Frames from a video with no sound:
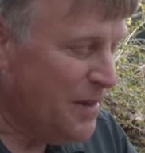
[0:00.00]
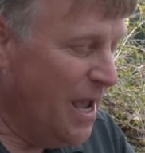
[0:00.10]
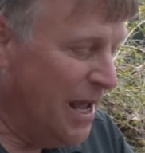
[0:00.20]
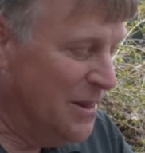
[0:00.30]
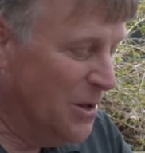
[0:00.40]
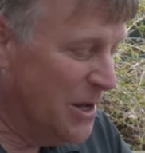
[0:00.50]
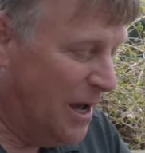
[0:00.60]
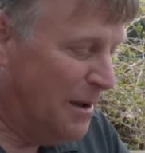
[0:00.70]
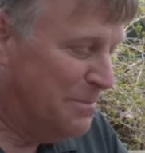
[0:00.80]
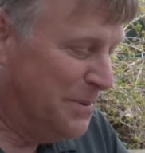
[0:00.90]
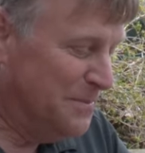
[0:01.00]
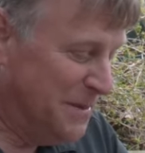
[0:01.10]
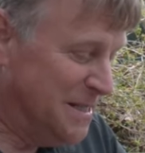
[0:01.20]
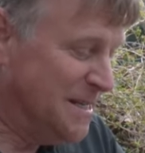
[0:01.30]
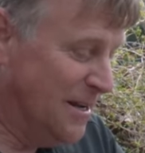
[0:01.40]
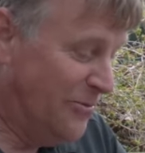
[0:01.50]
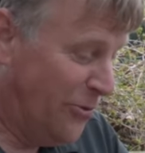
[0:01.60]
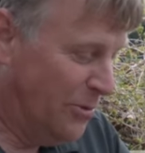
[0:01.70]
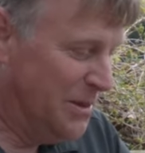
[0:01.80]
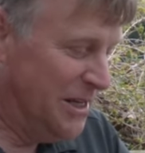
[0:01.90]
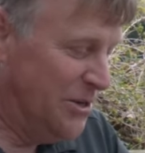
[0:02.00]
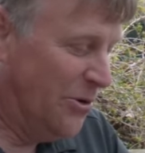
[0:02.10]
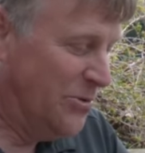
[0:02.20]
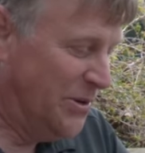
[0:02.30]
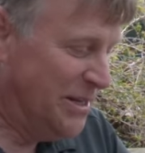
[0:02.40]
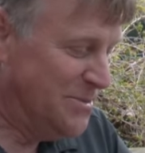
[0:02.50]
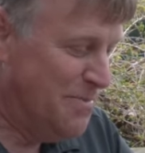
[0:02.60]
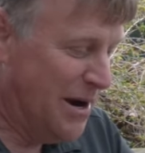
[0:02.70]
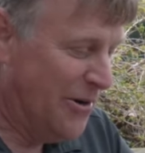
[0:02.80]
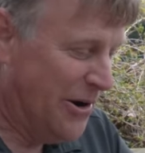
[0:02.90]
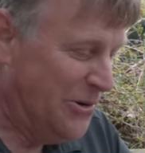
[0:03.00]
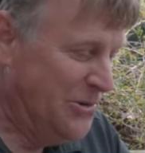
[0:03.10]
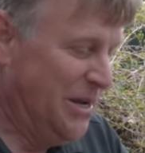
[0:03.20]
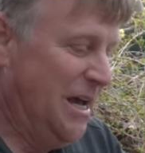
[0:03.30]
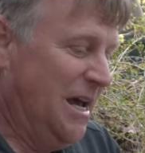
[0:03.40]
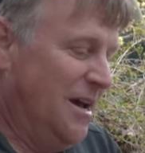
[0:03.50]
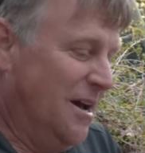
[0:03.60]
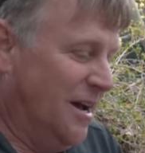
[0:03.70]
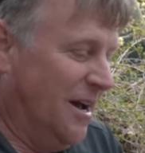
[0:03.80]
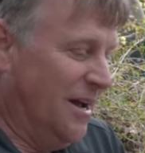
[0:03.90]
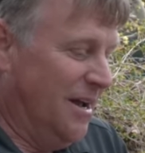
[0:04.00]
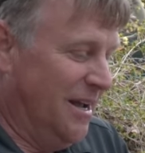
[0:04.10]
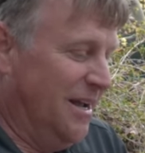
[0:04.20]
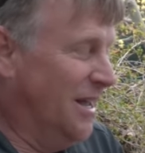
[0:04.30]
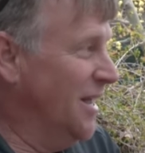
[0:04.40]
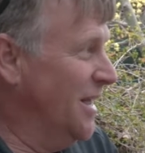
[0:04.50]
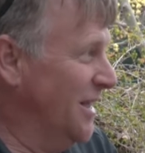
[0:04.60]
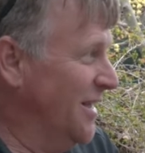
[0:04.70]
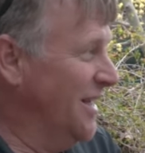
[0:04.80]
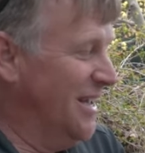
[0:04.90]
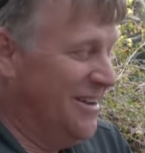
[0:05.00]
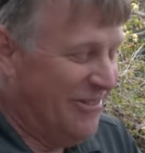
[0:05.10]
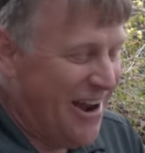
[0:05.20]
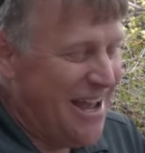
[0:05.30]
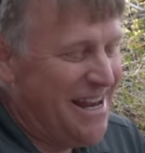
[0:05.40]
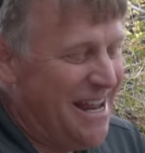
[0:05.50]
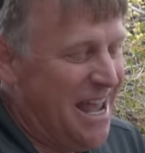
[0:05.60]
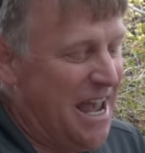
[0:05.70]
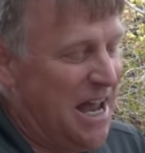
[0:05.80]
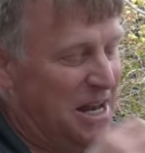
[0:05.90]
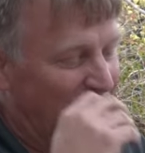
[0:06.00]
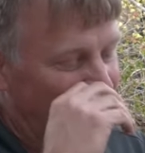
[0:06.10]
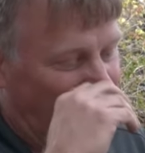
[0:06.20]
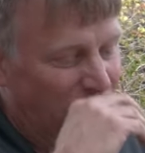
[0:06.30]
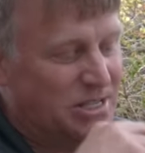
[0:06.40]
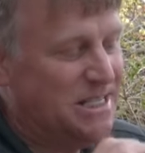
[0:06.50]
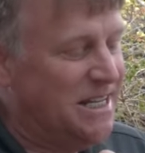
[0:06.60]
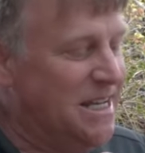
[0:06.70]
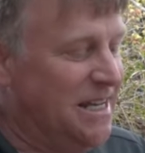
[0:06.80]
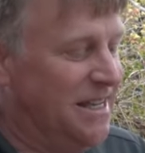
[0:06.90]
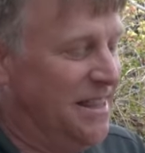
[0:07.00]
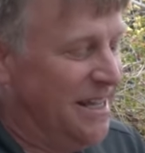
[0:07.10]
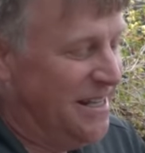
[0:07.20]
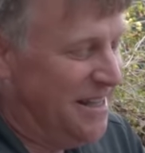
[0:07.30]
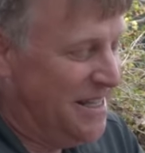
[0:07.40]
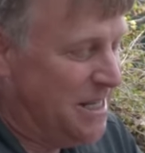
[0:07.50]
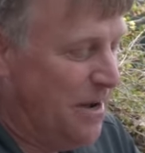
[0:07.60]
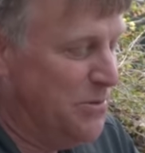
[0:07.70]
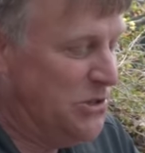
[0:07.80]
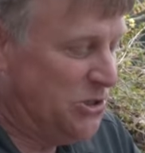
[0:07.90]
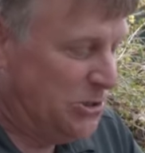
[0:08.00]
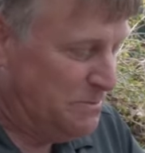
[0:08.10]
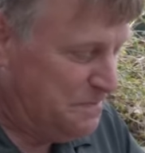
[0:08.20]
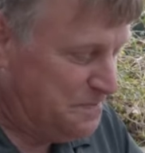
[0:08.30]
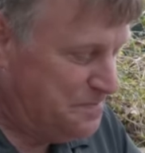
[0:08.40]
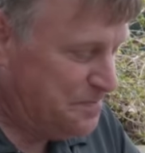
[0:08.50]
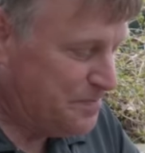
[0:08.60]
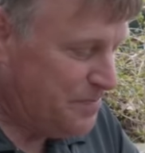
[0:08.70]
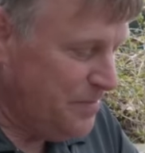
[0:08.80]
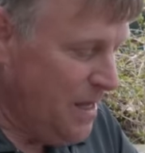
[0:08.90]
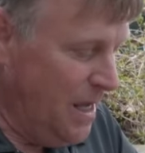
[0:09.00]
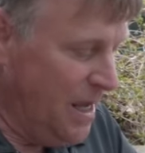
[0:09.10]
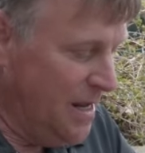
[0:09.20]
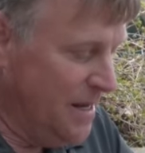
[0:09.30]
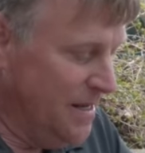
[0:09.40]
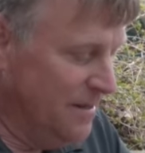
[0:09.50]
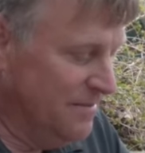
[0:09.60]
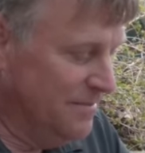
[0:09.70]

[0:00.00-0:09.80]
and look up the city formerly known as Barrow. Which uh, Blake has the link for. right. And if you see the, the temperature in,